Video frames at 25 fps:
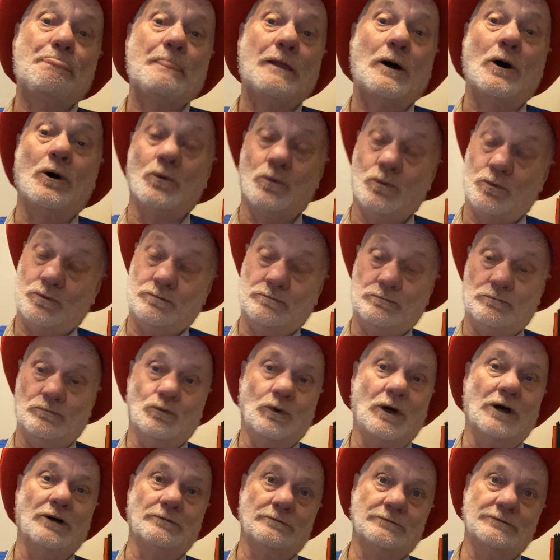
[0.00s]
old,
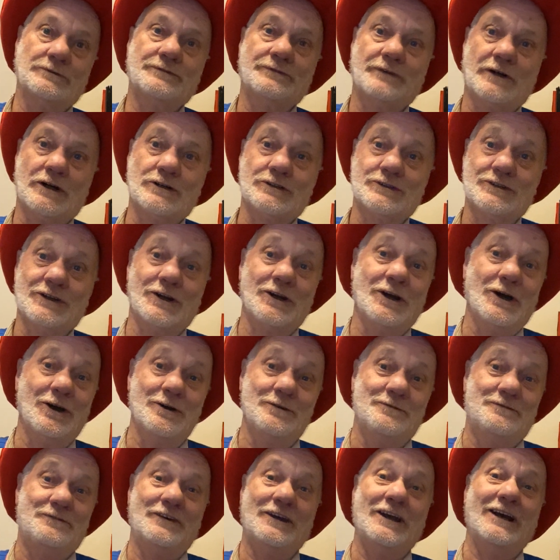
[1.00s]
well, as far as I know,
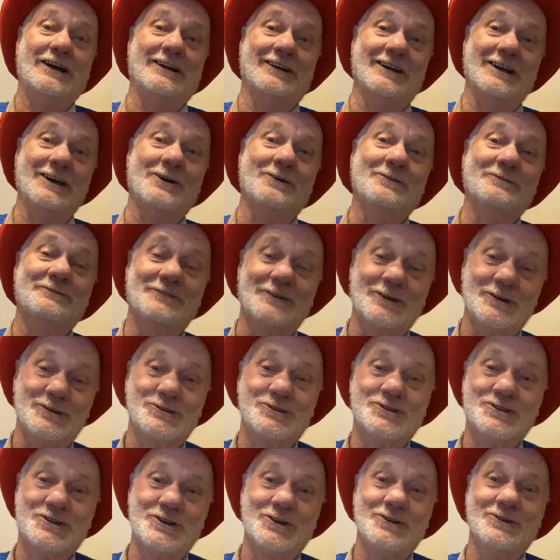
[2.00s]
fairly old folk
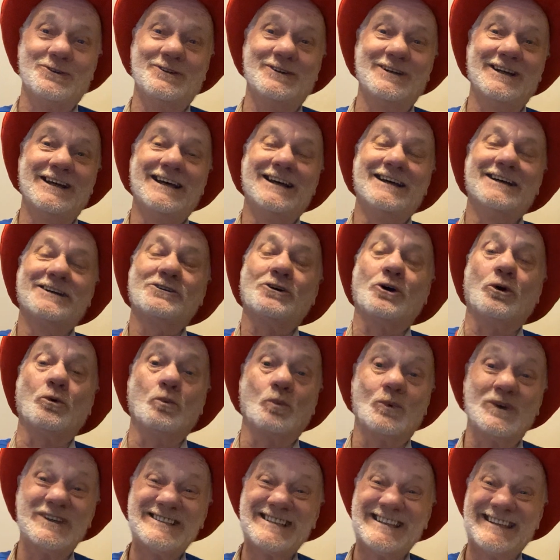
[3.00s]
tune called
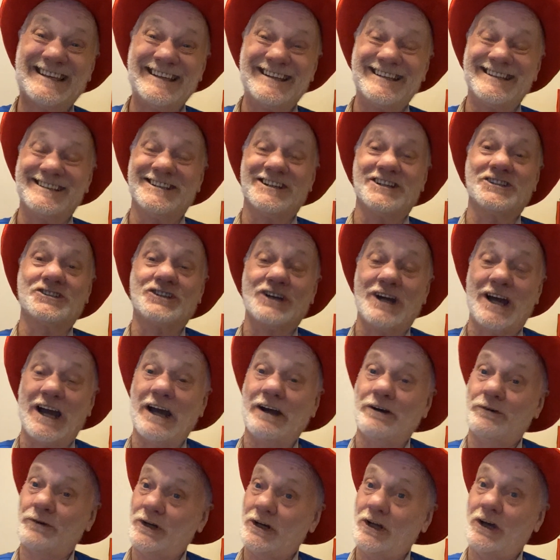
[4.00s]
Whiskey in the
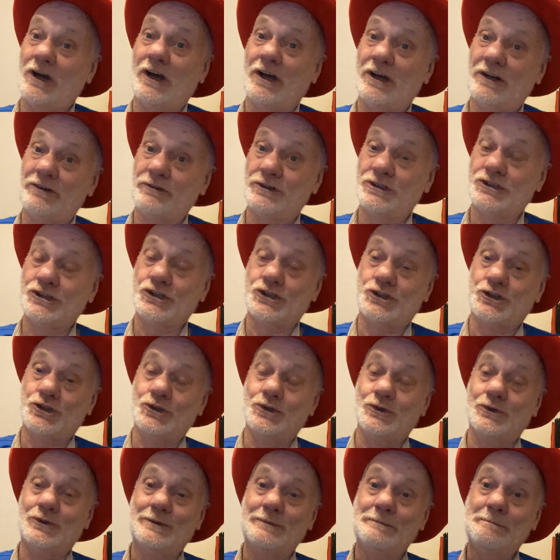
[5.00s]
Jar, an Irish
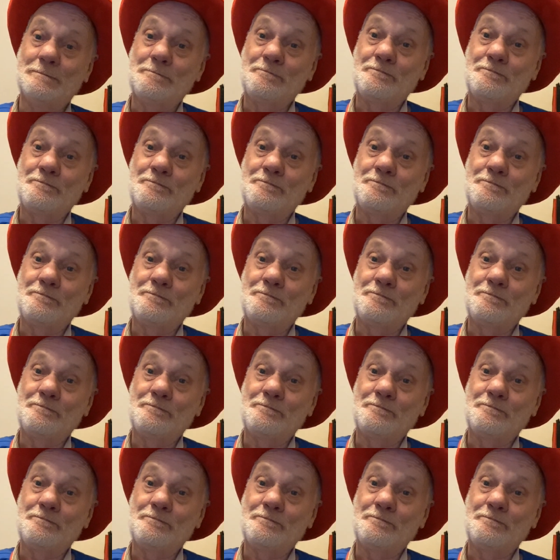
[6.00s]
tune.